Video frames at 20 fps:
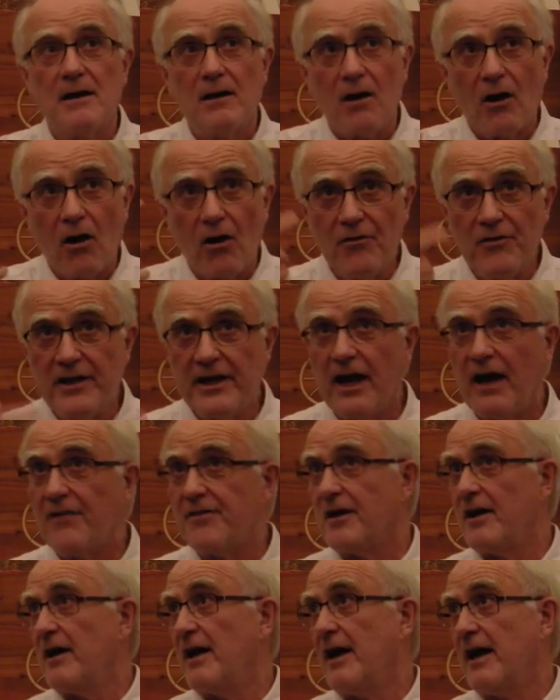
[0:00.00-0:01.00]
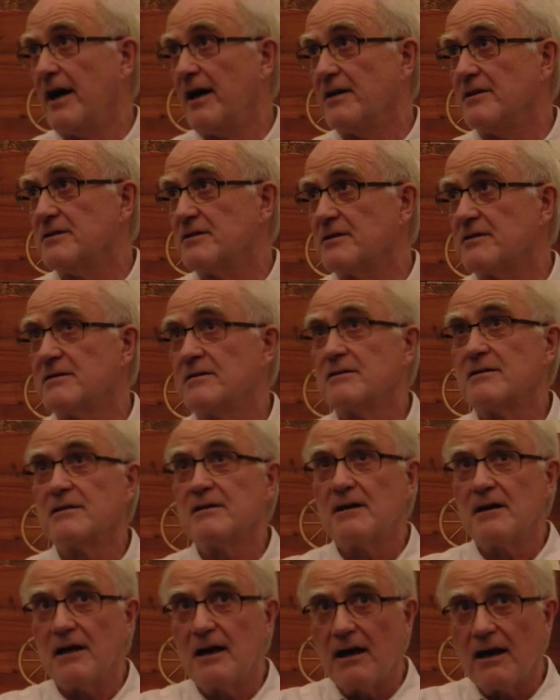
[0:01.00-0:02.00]
On the other hand,
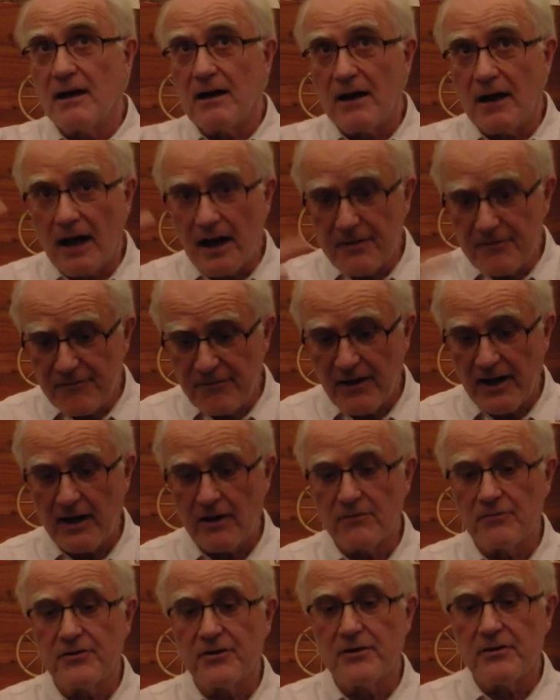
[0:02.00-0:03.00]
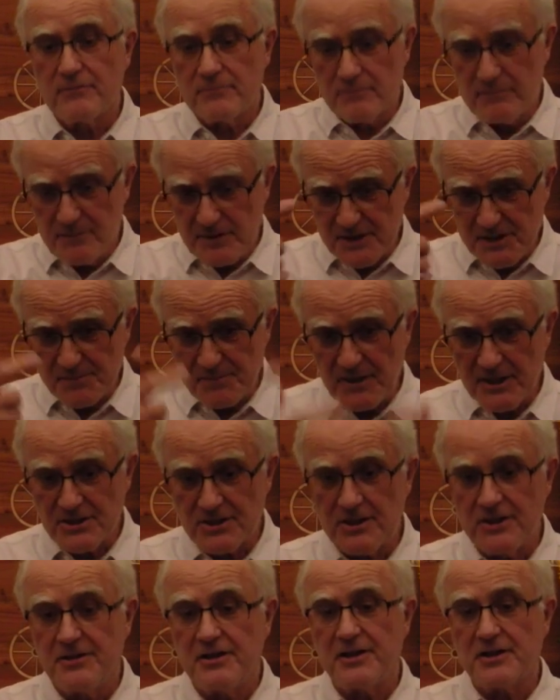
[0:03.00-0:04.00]
I found that
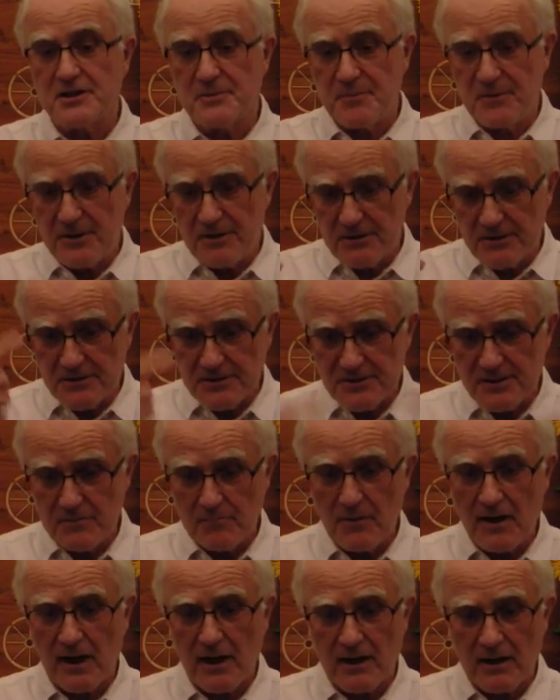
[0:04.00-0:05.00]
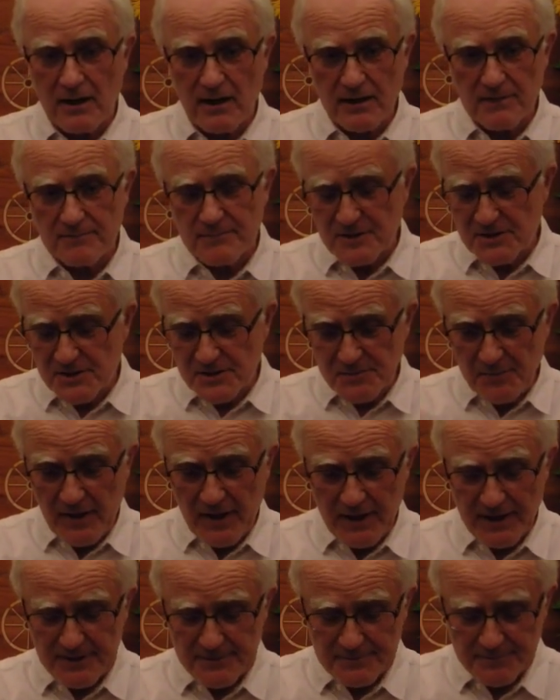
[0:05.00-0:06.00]
especially the experience in Malaga in
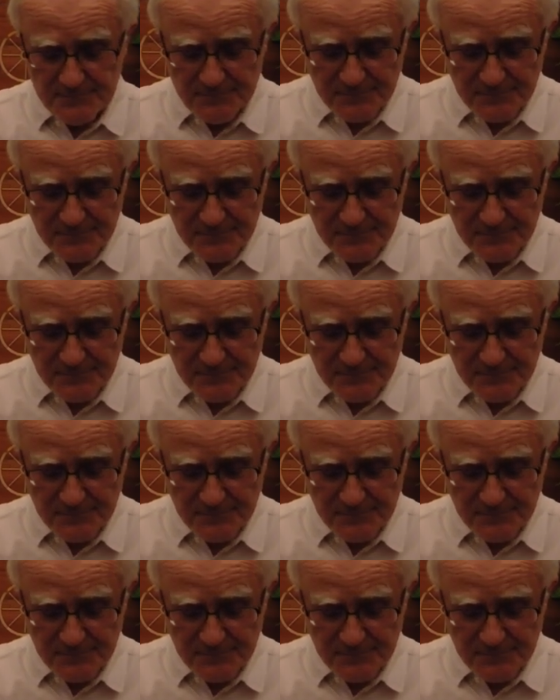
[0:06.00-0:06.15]
Spain